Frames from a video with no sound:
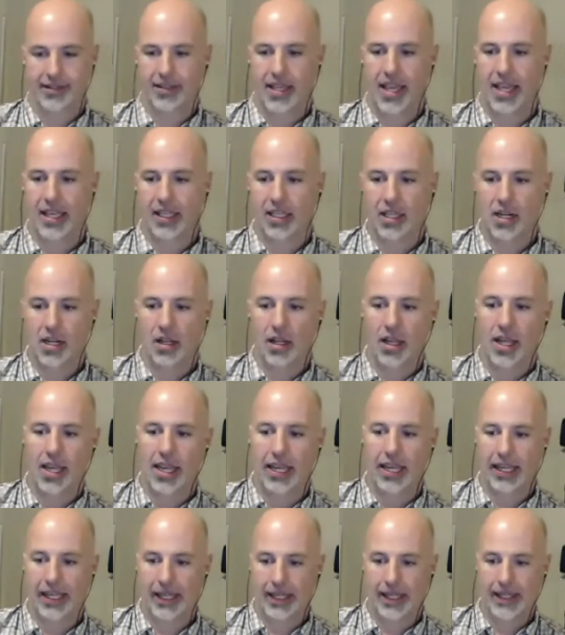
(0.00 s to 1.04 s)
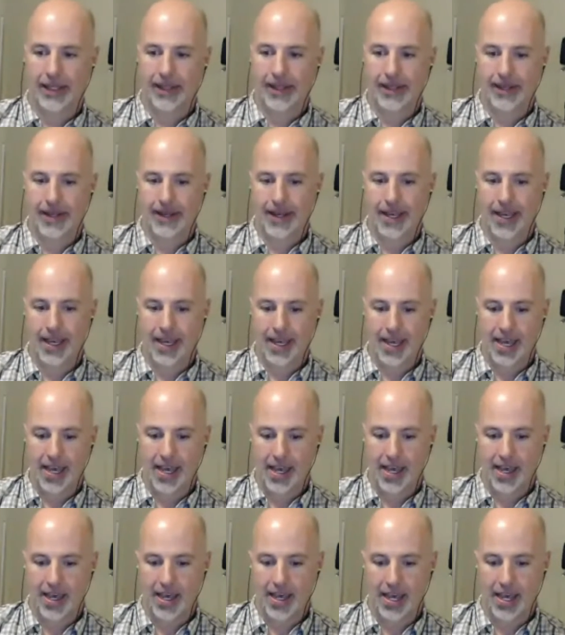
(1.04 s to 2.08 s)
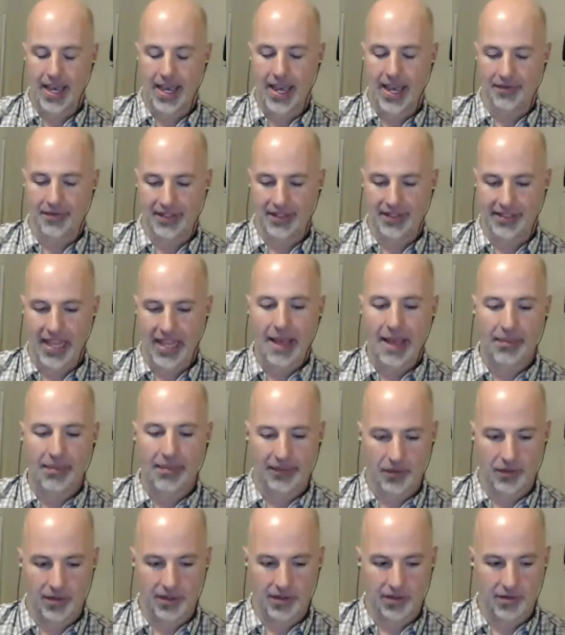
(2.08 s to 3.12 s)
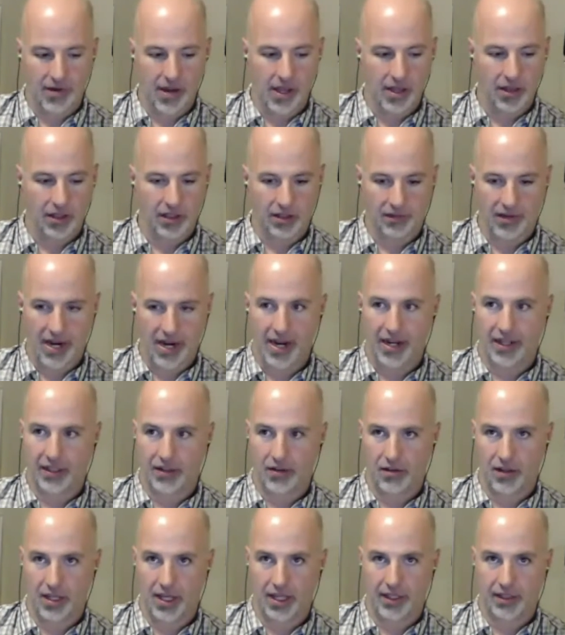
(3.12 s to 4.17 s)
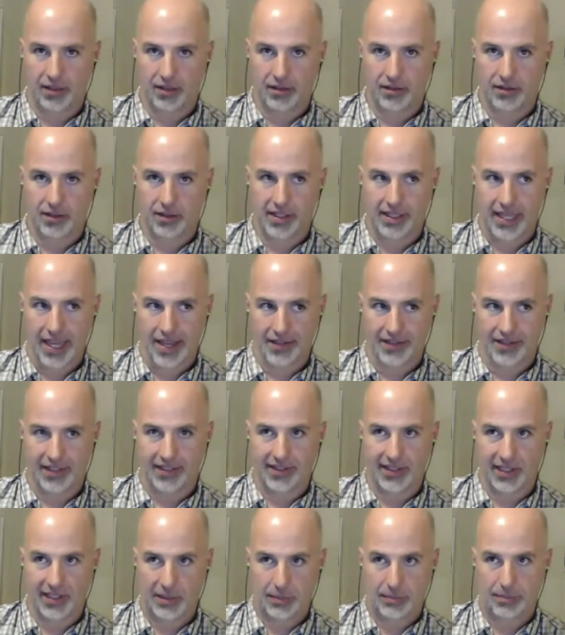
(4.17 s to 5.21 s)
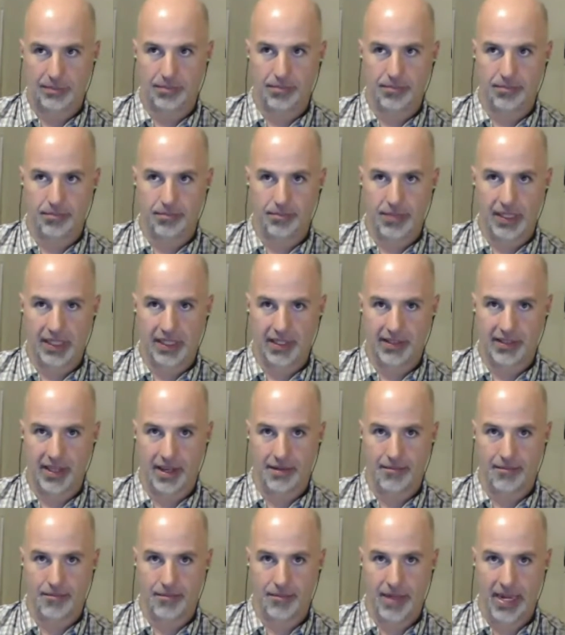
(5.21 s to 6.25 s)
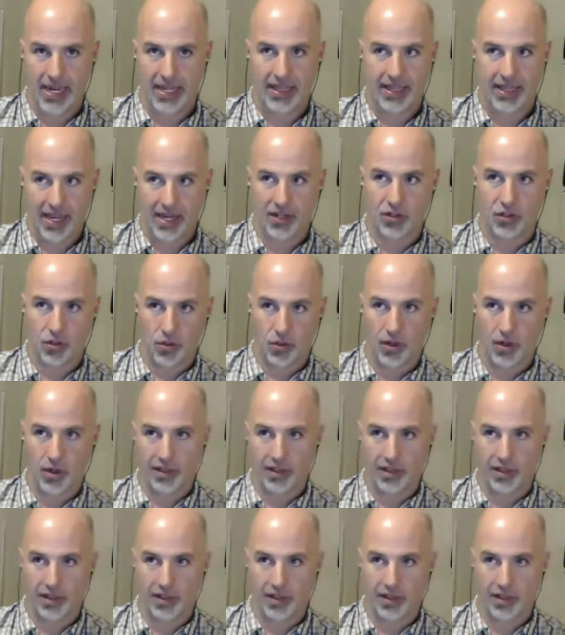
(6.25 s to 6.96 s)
Like, I have to stop every once in a while and look around and go like, this house exists because I made that choice